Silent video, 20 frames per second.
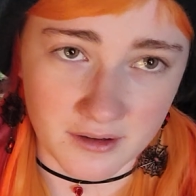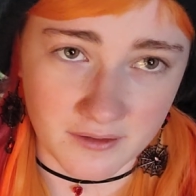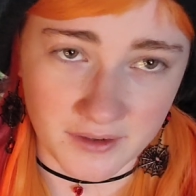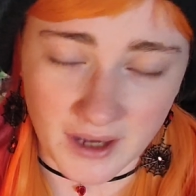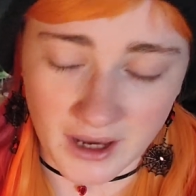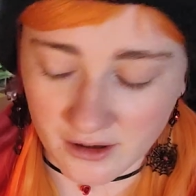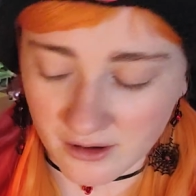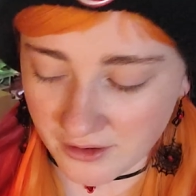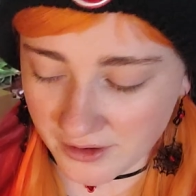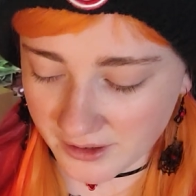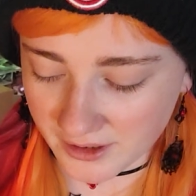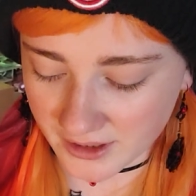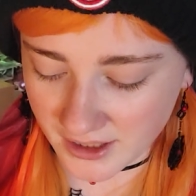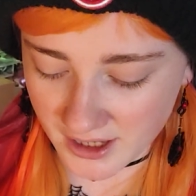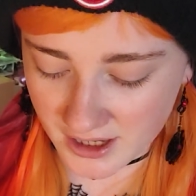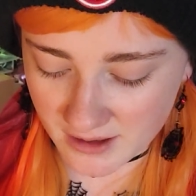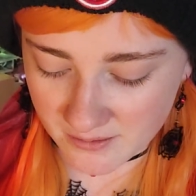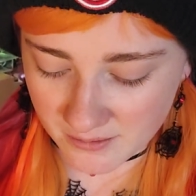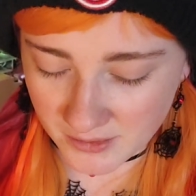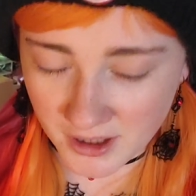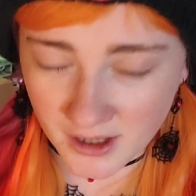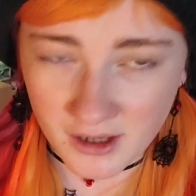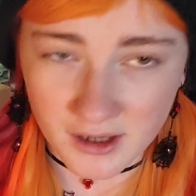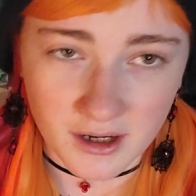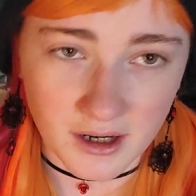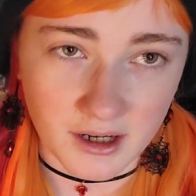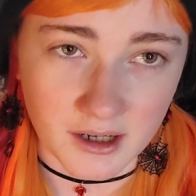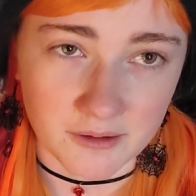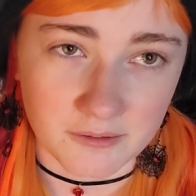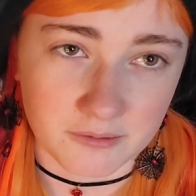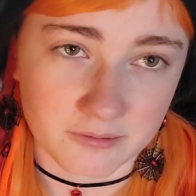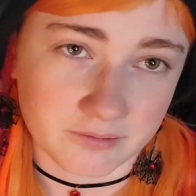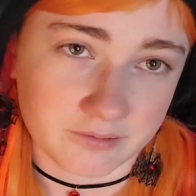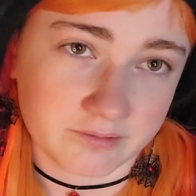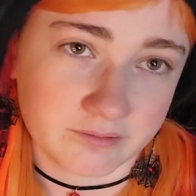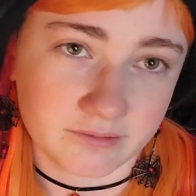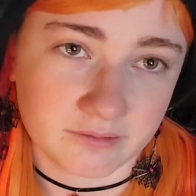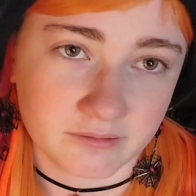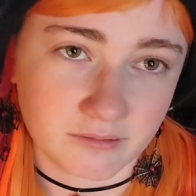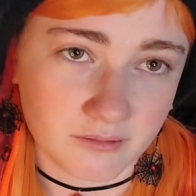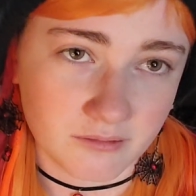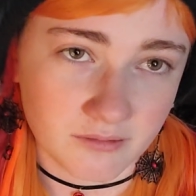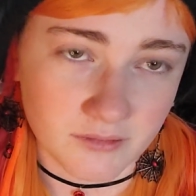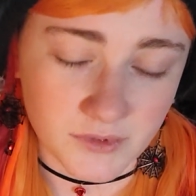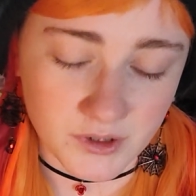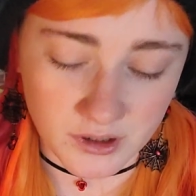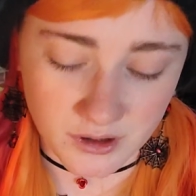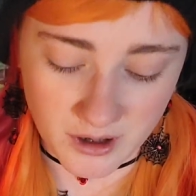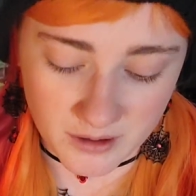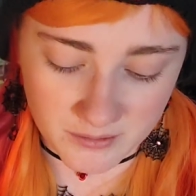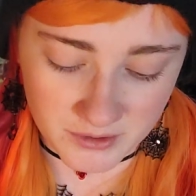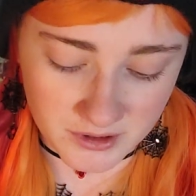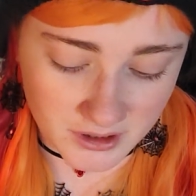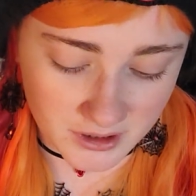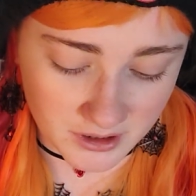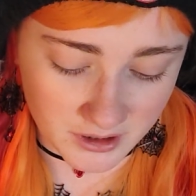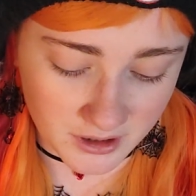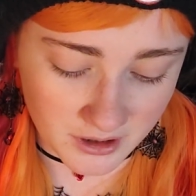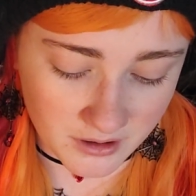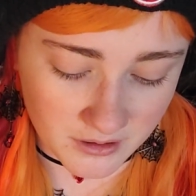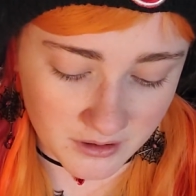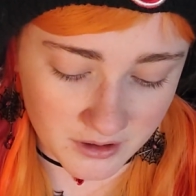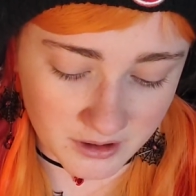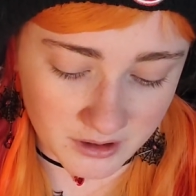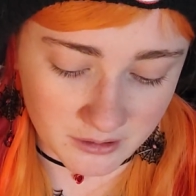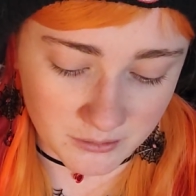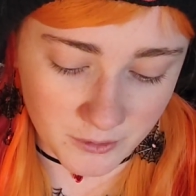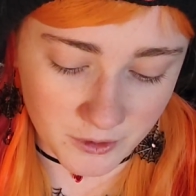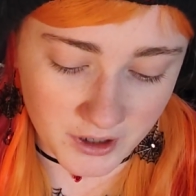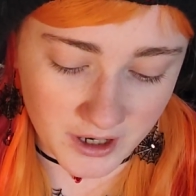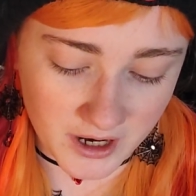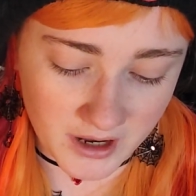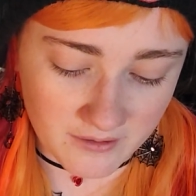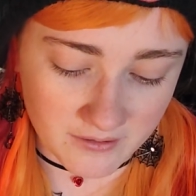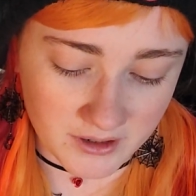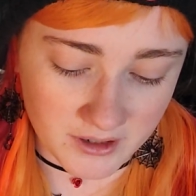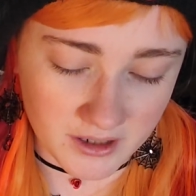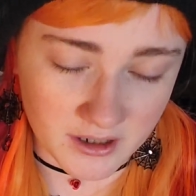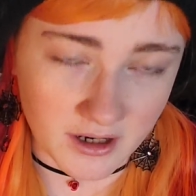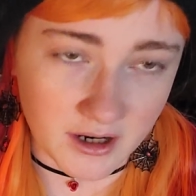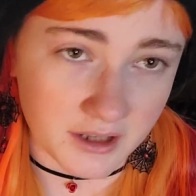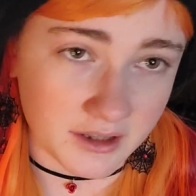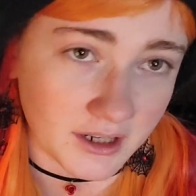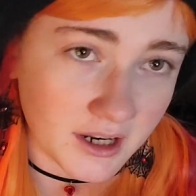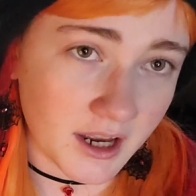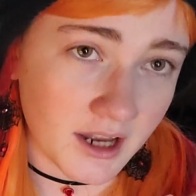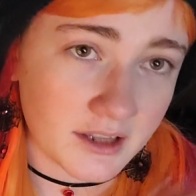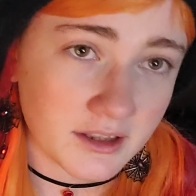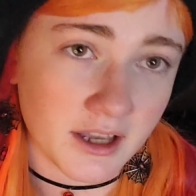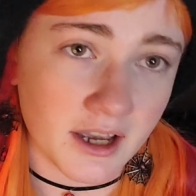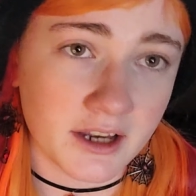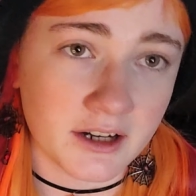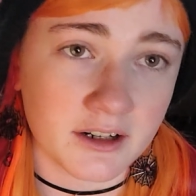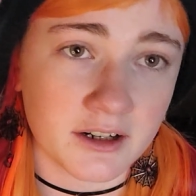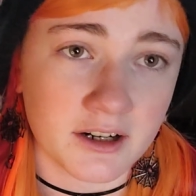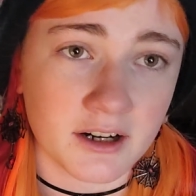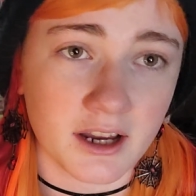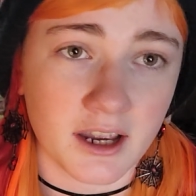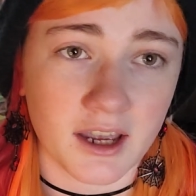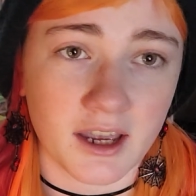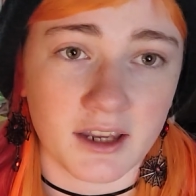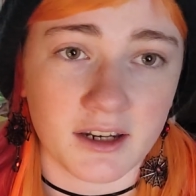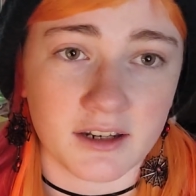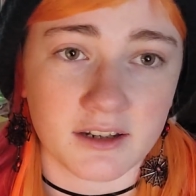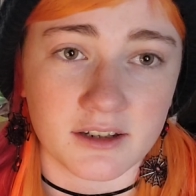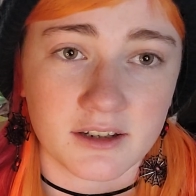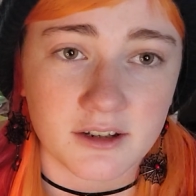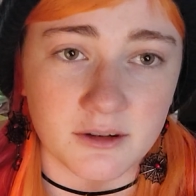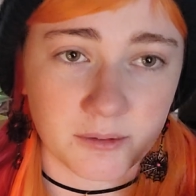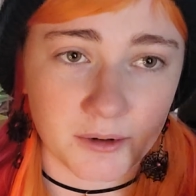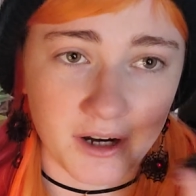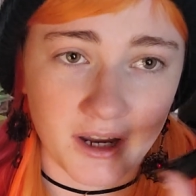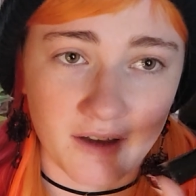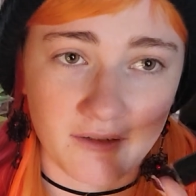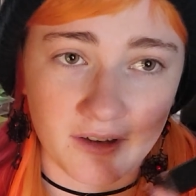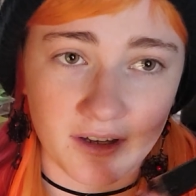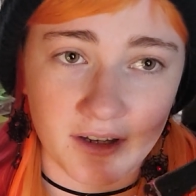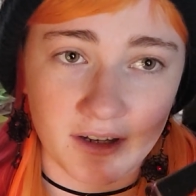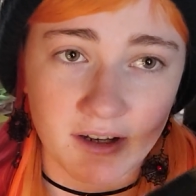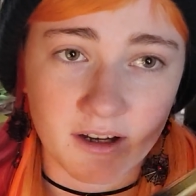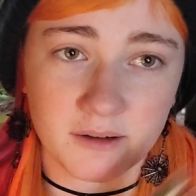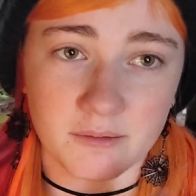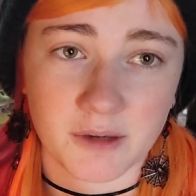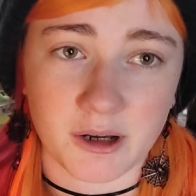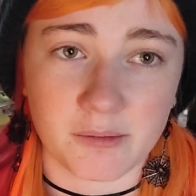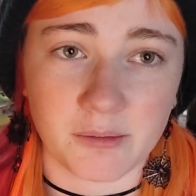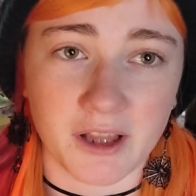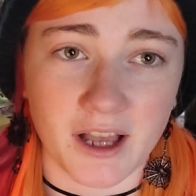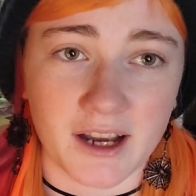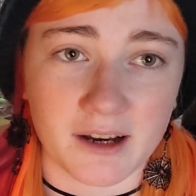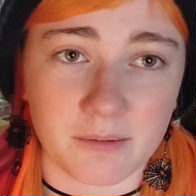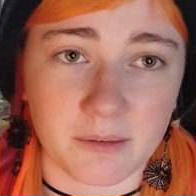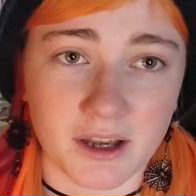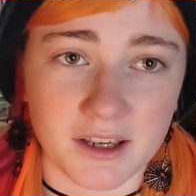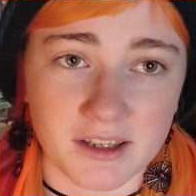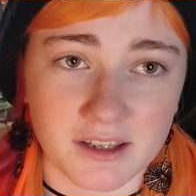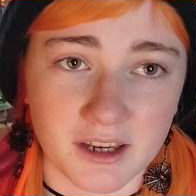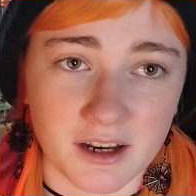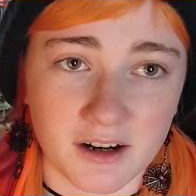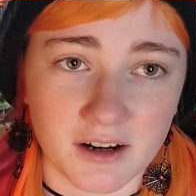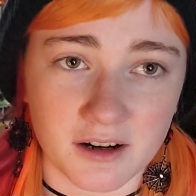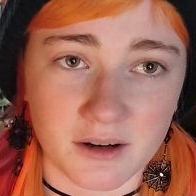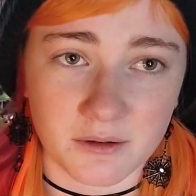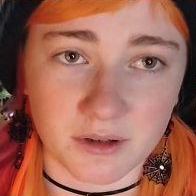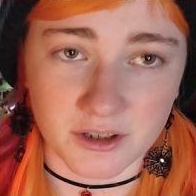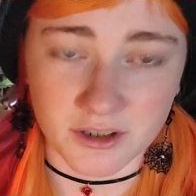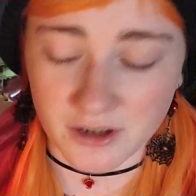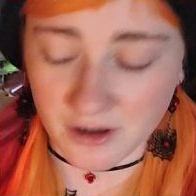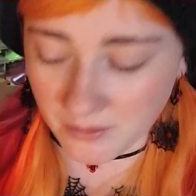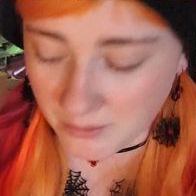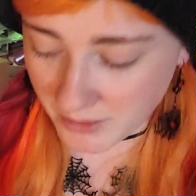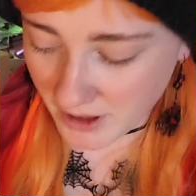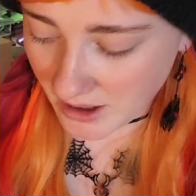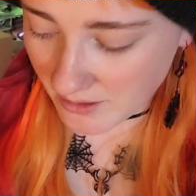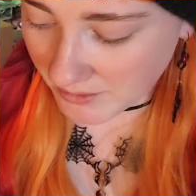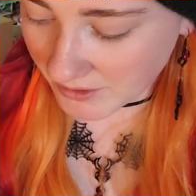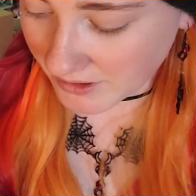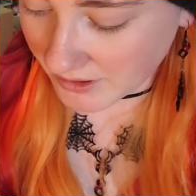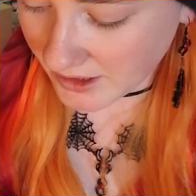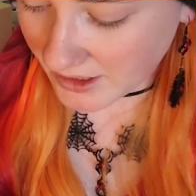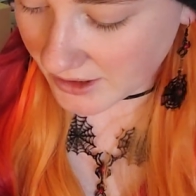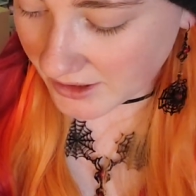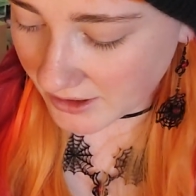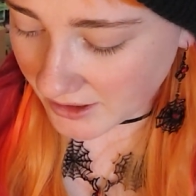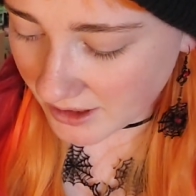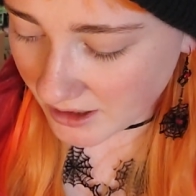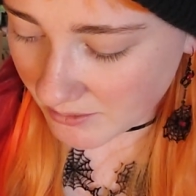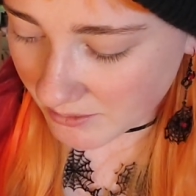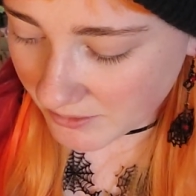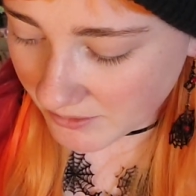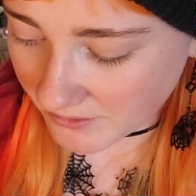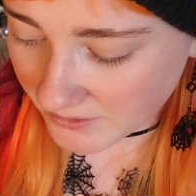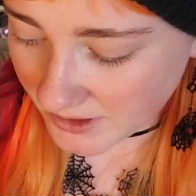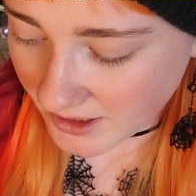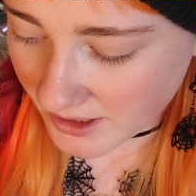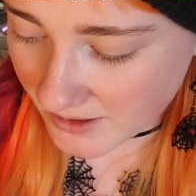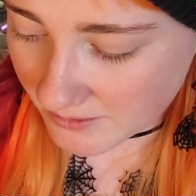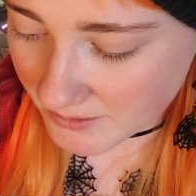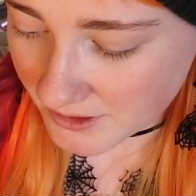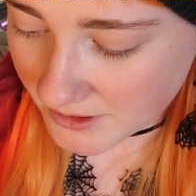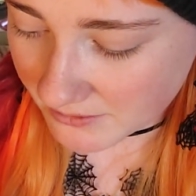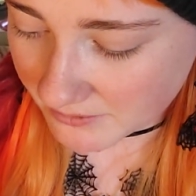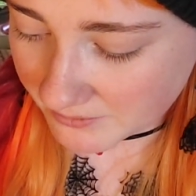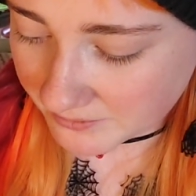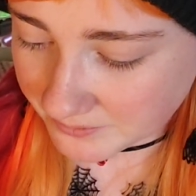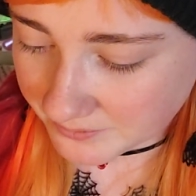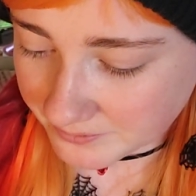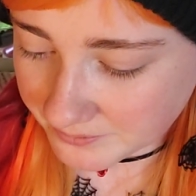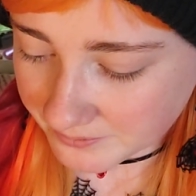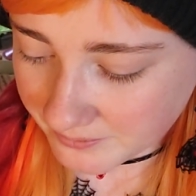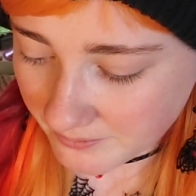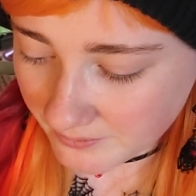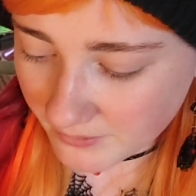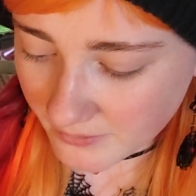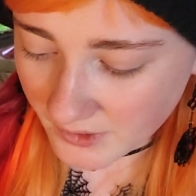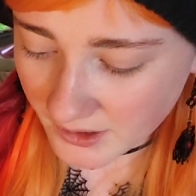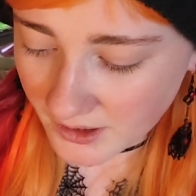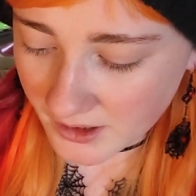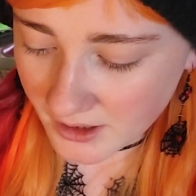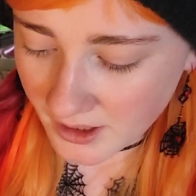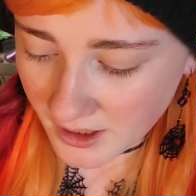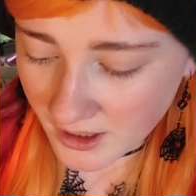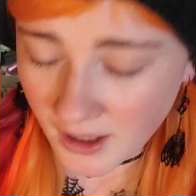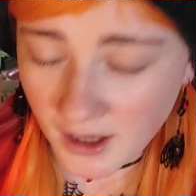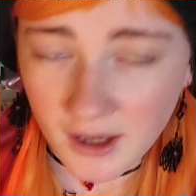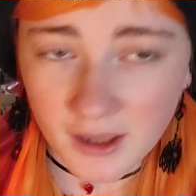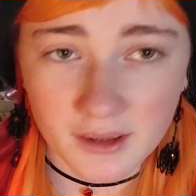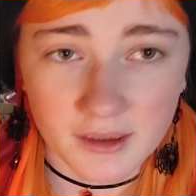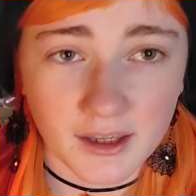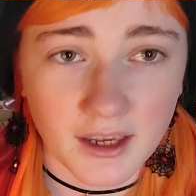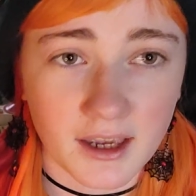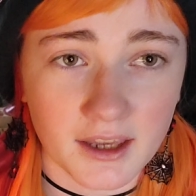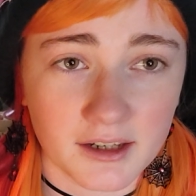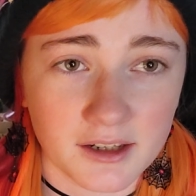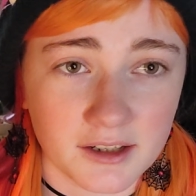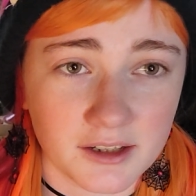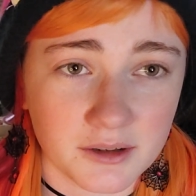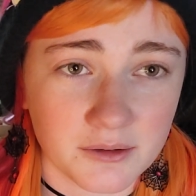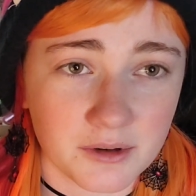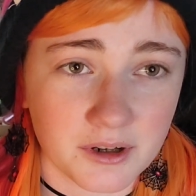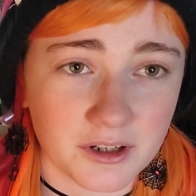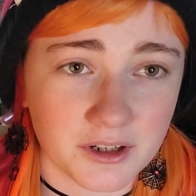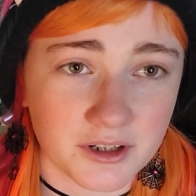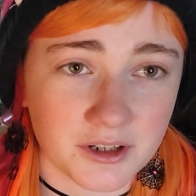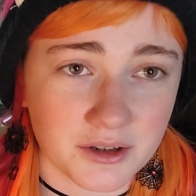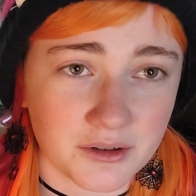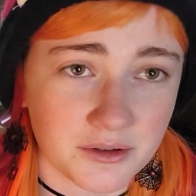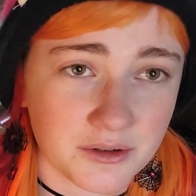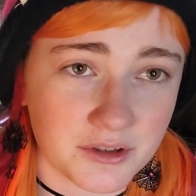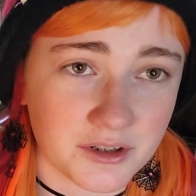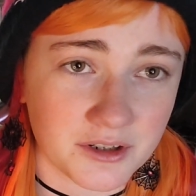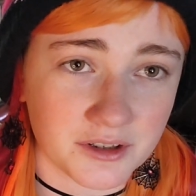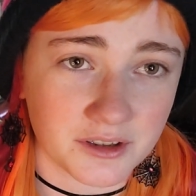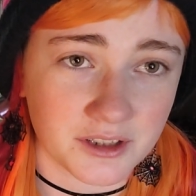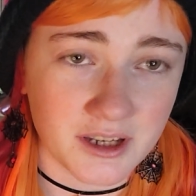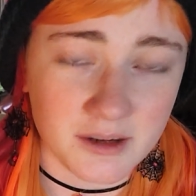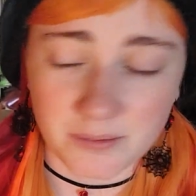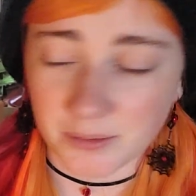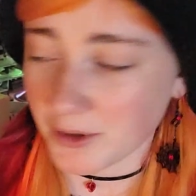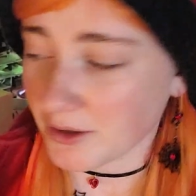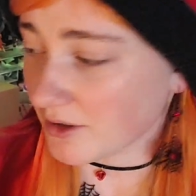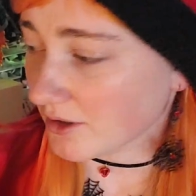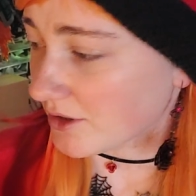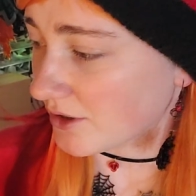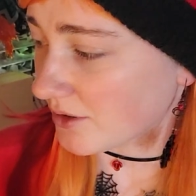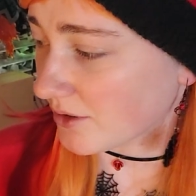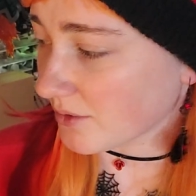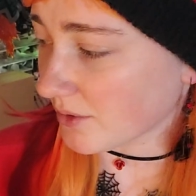of that all the time. So I'm just going to go a little more heavy on the eyeliner and super heavy on my black mascara, which I'll probably layer a couple of times. Then you want to choose your lip. You can choose